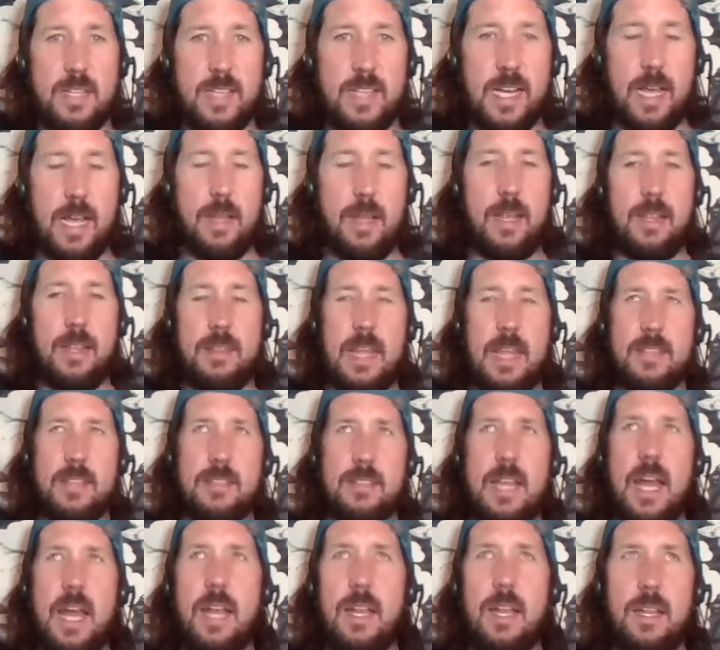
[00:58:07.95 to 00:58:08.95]
Like that's
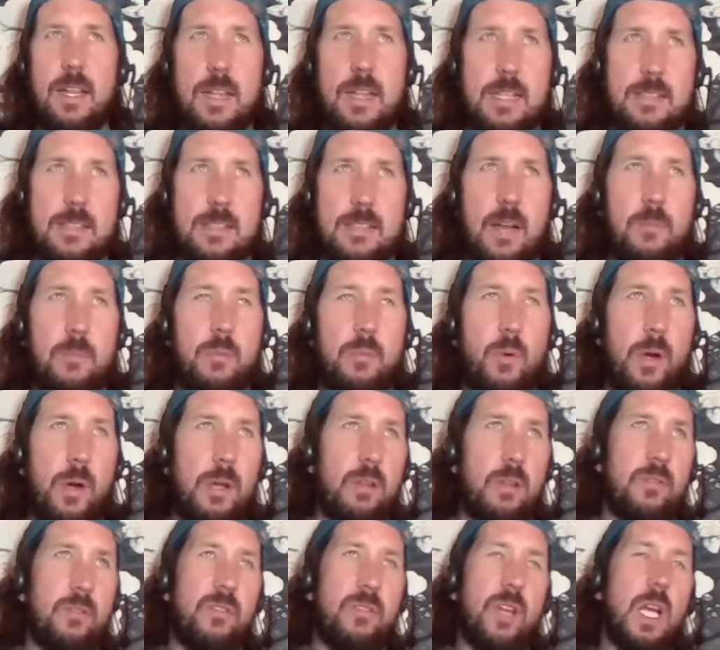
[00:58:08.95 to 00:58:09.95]
not a point
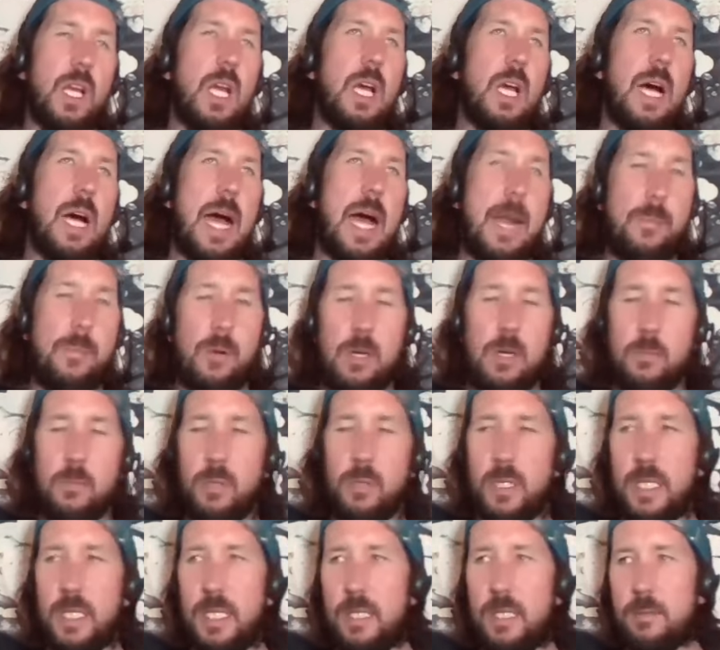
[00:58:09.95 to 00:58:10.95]
of
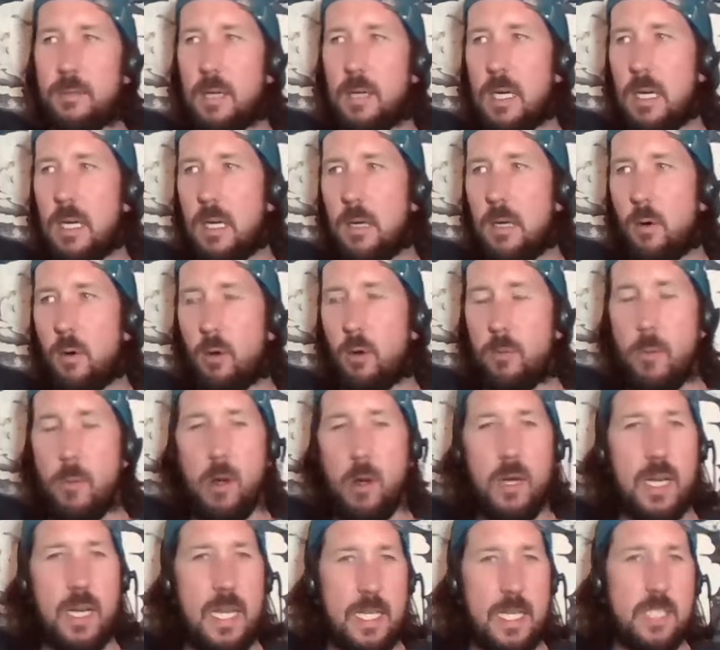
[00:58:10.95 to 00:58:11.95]
hyperbole or
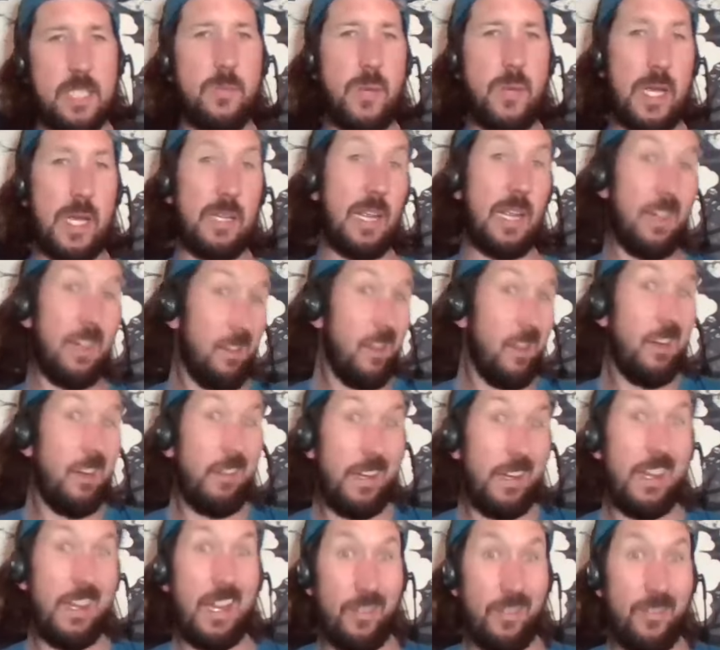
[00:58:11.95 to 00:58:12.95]
marketing speak. Like
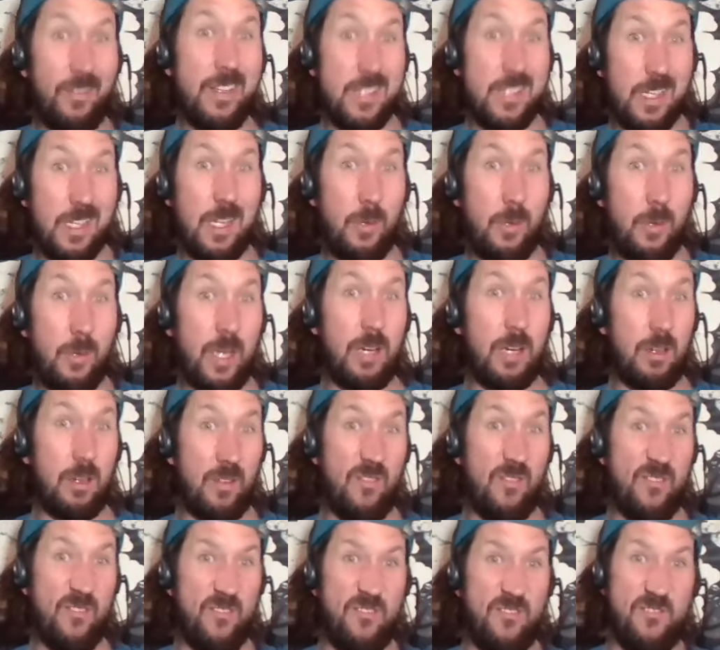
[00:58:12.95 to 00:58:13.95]
literally, like physically, we
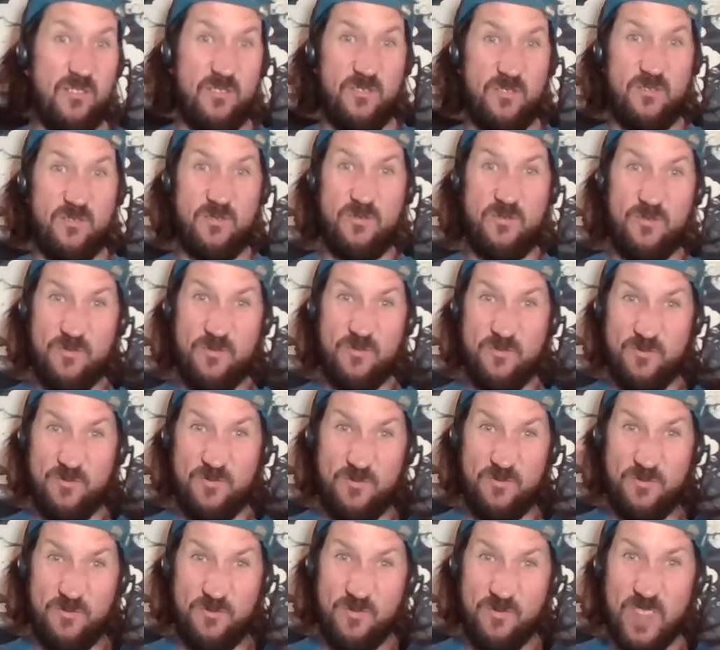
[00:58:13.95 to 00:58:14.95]
couldn't
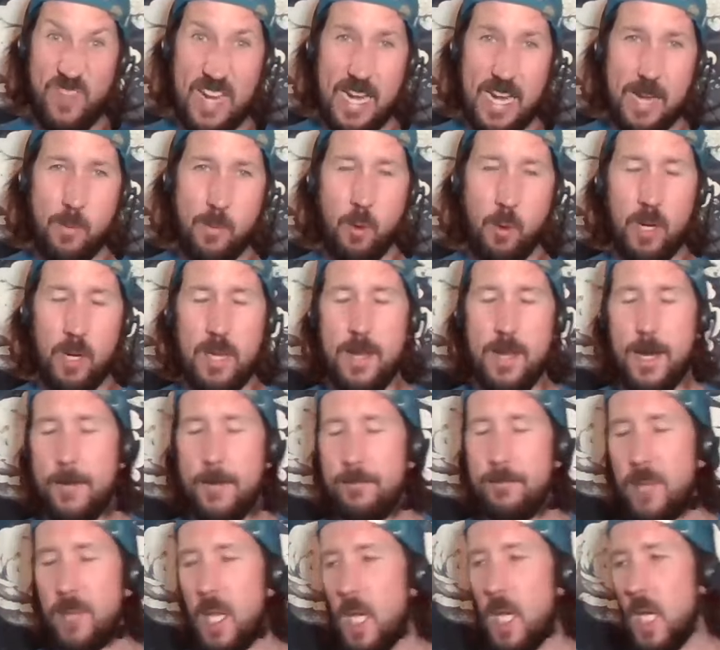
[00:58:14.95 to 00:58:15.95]
fit any more in there.
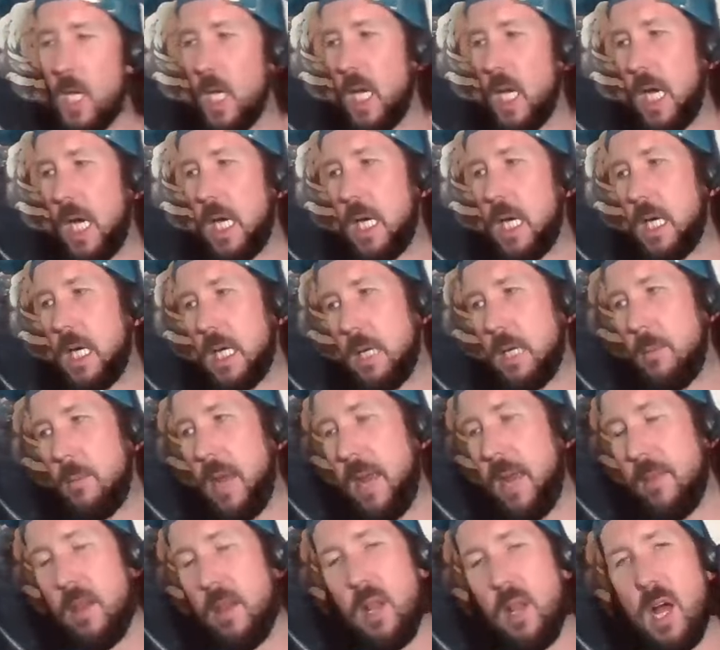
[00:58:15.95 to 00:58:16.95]

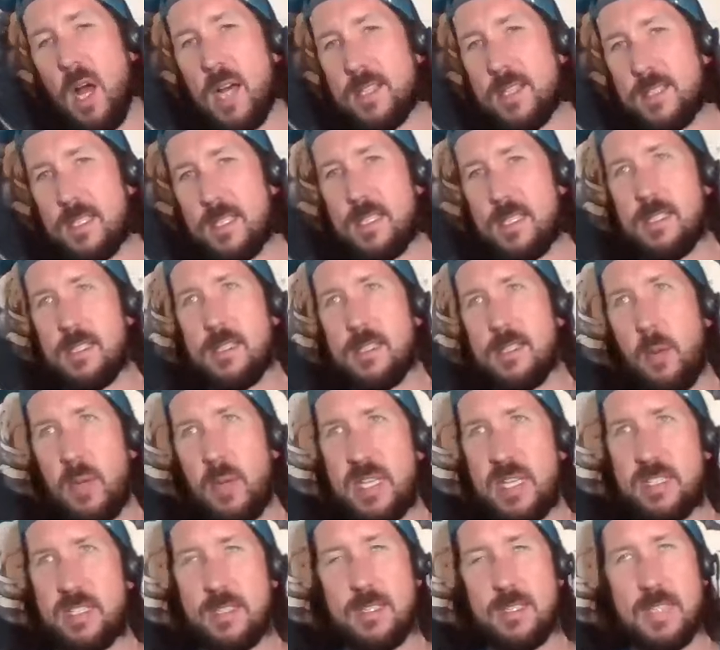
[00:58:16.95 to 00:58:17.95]
And the losses that
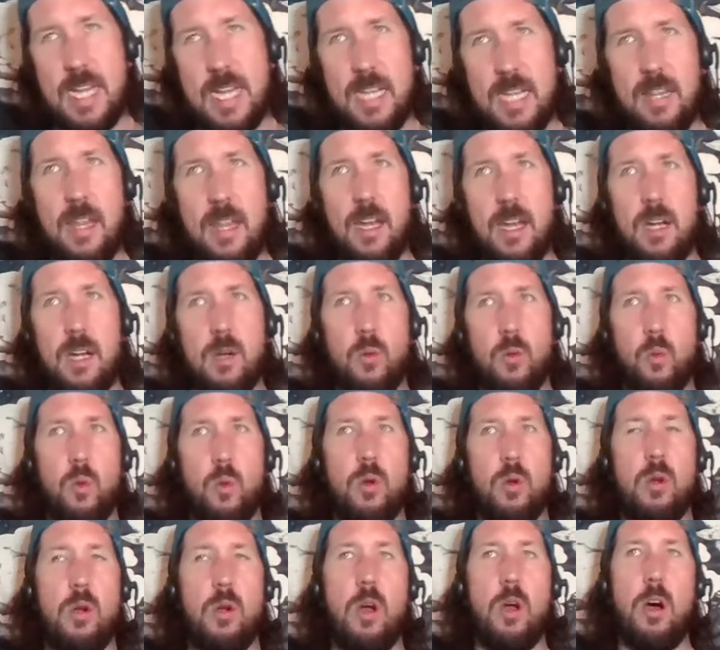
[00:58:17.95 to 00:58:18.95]
we sustained there
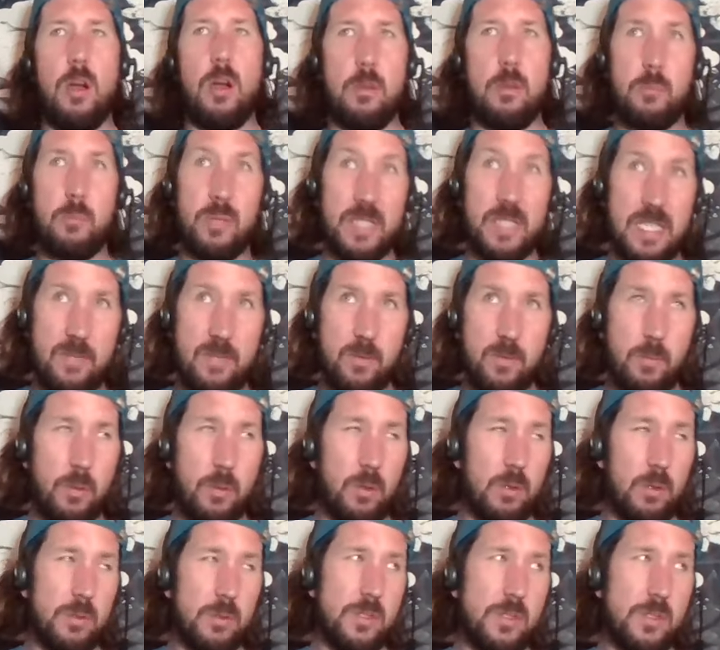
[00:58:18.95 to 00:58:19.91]
were unbelievable.